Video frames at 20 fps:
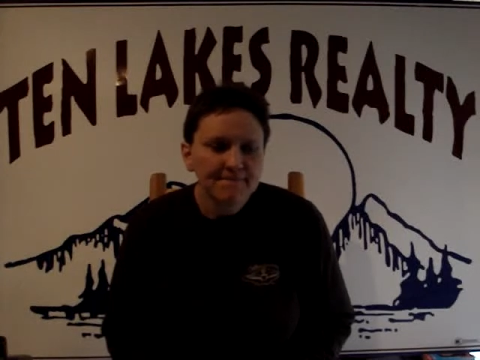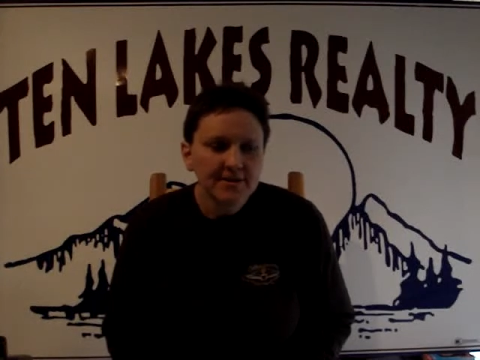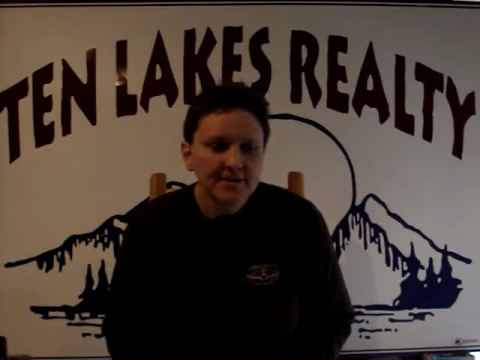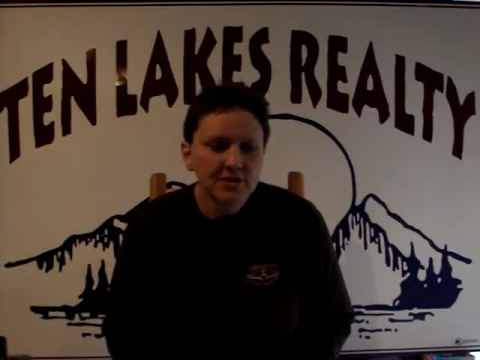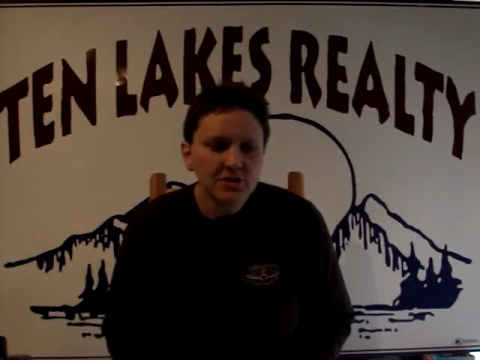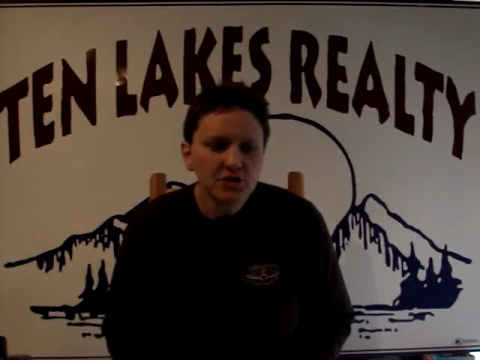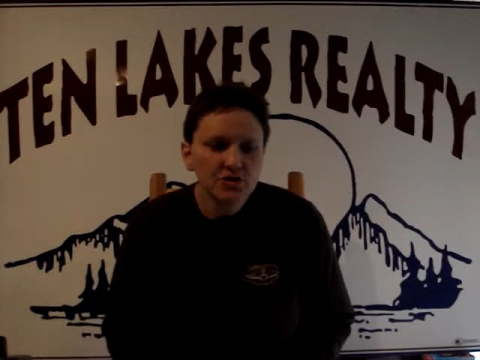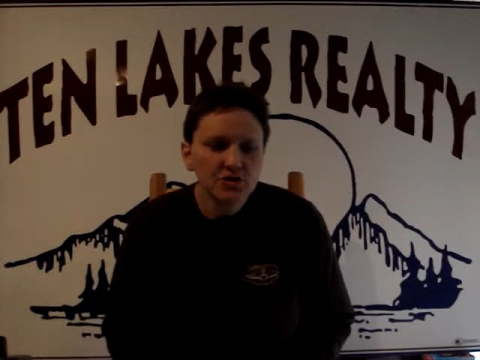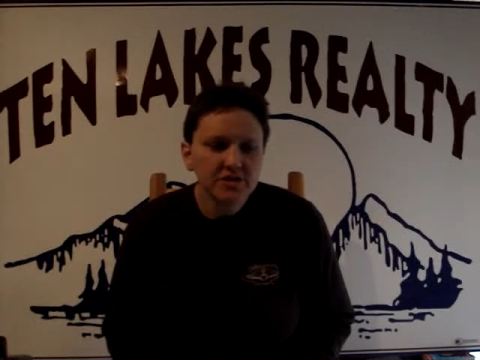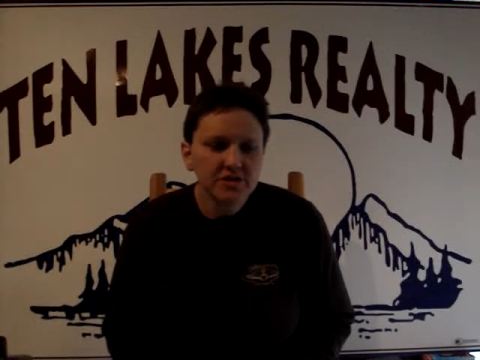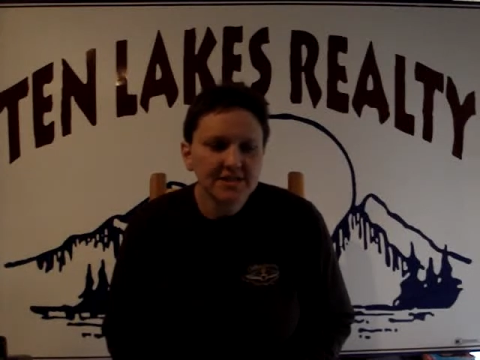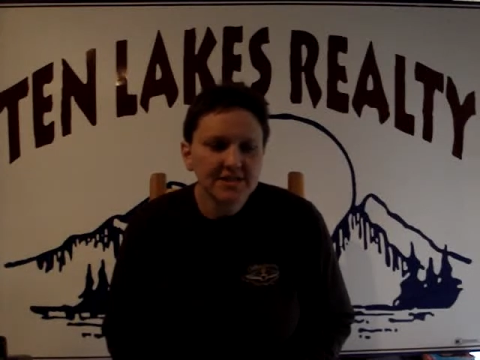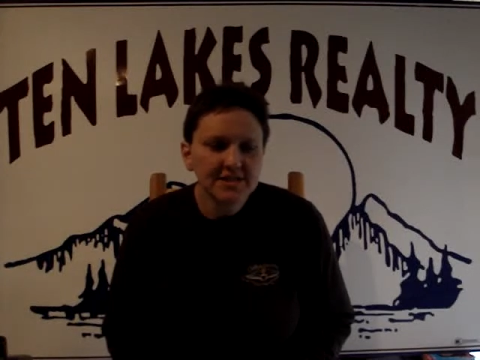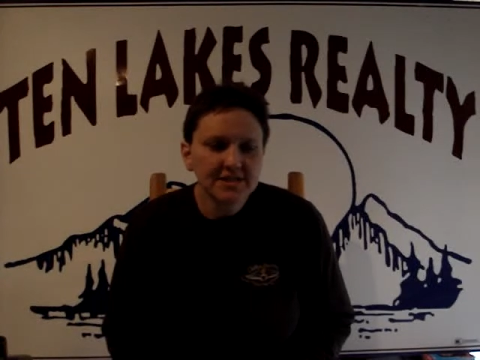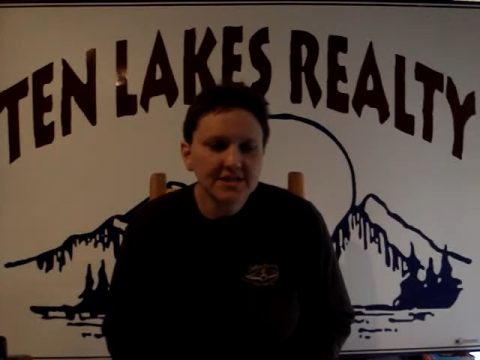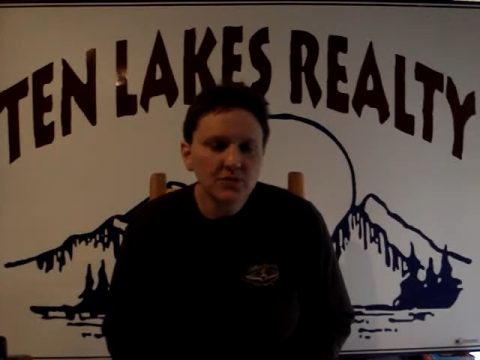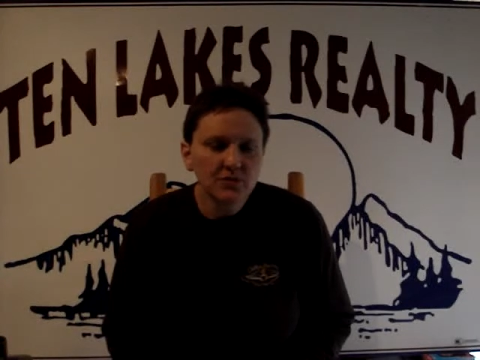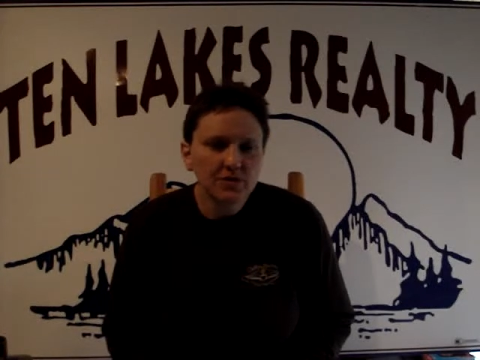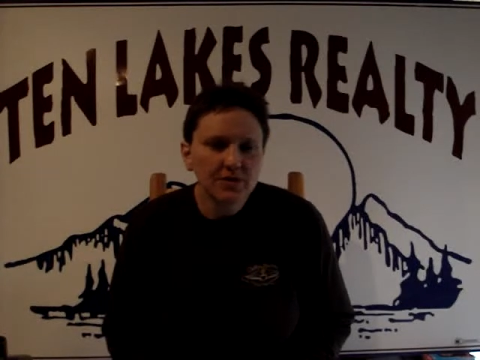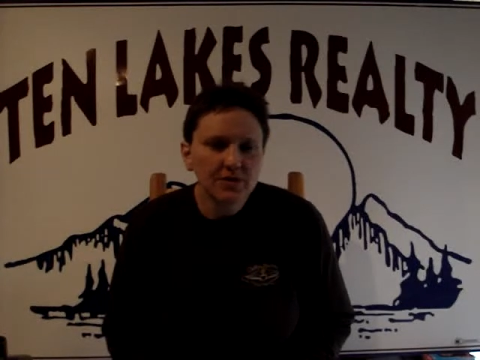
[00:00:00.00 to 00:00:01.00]
You usually
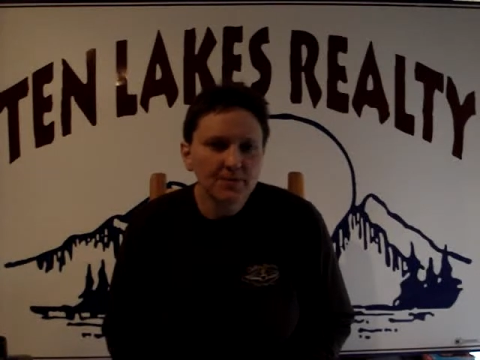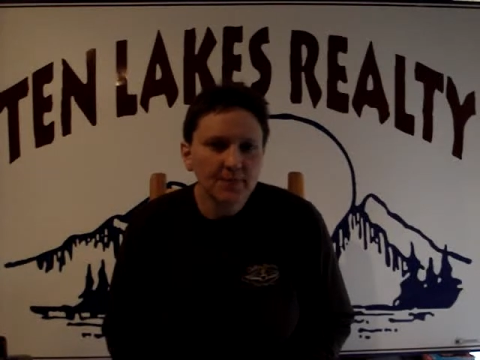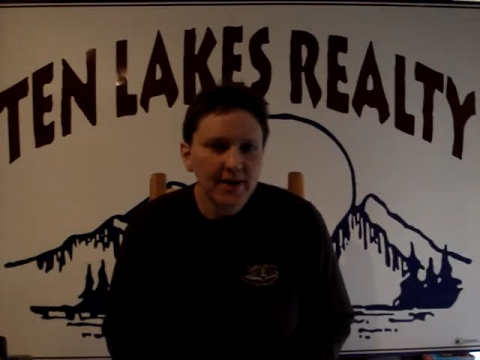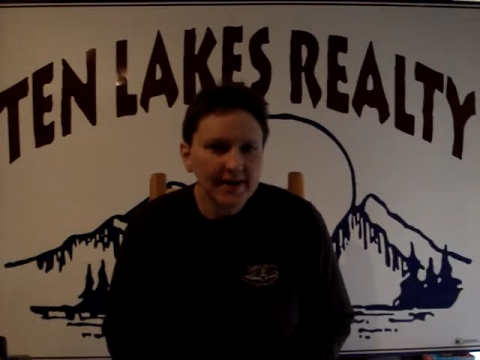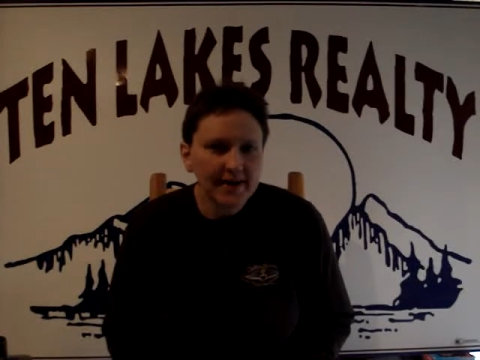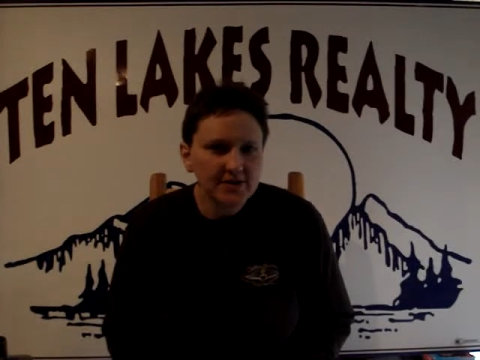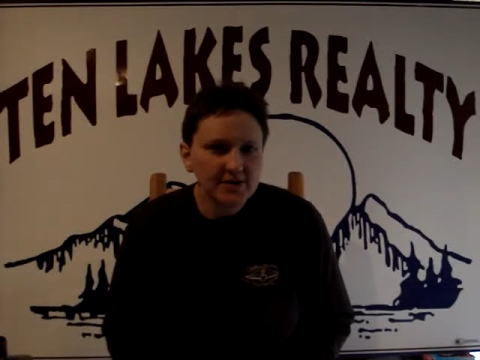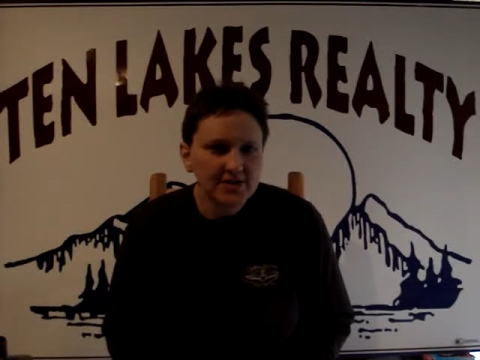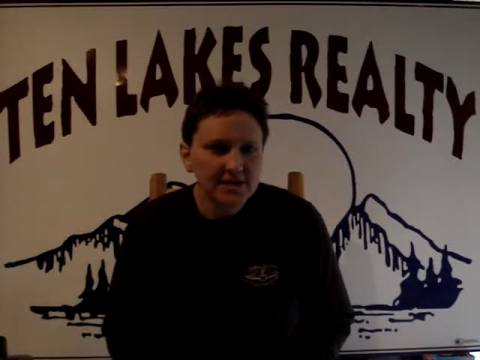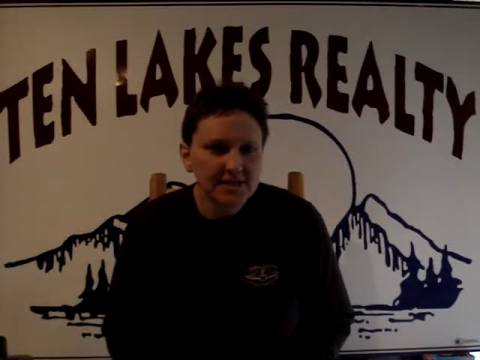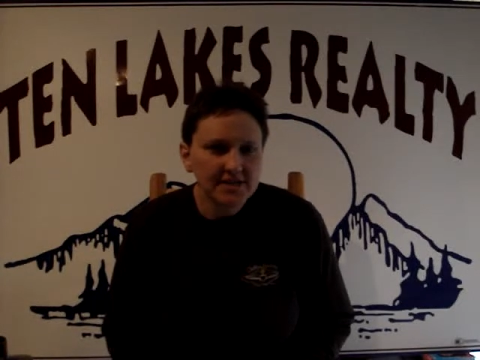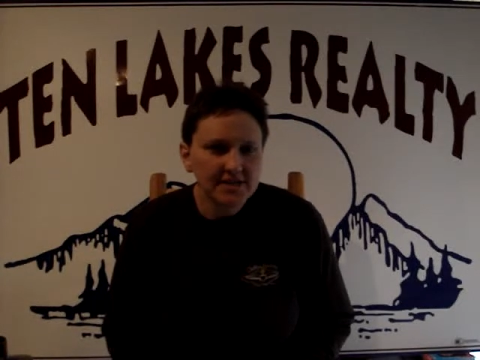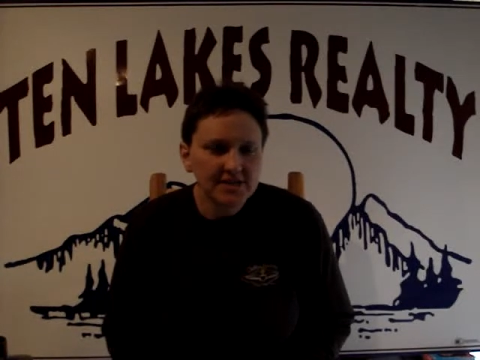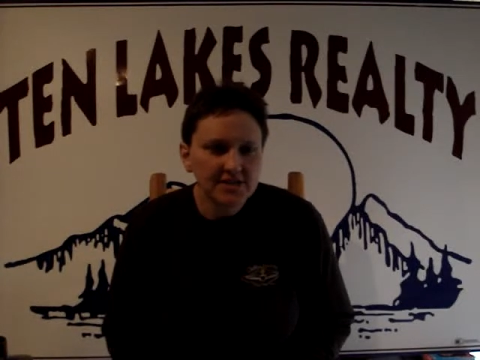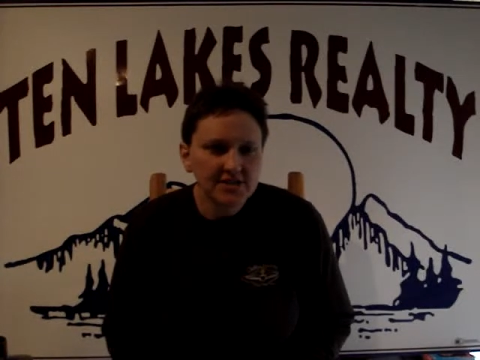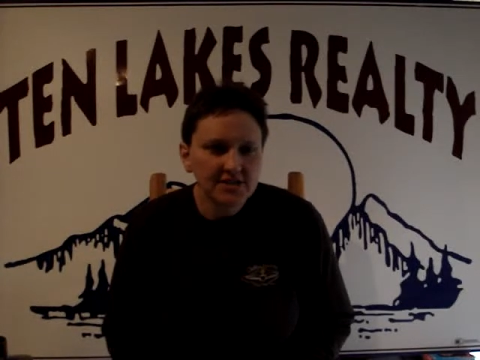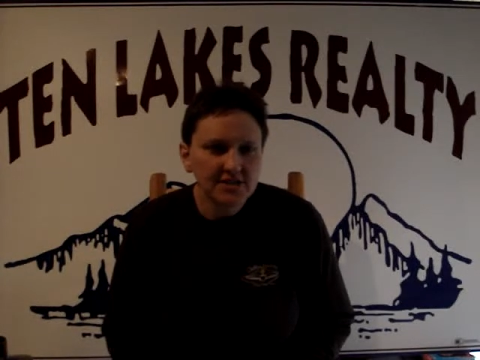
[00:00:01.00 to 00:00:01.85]
see it with the buyer's agent,